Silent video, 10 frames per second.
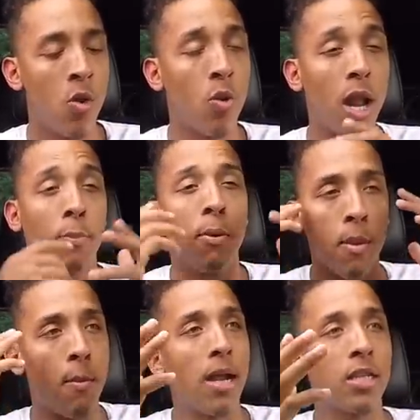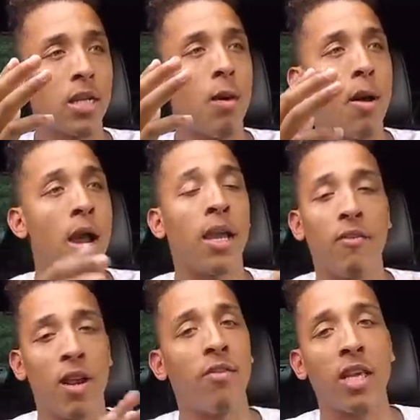When I put my mind to something, I
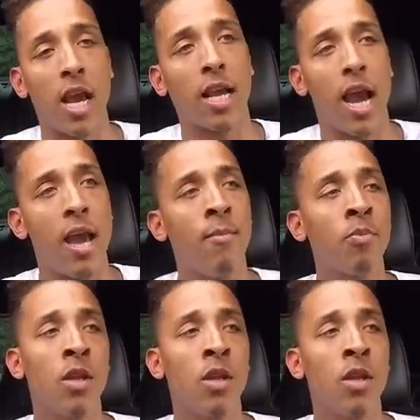give it everything I got.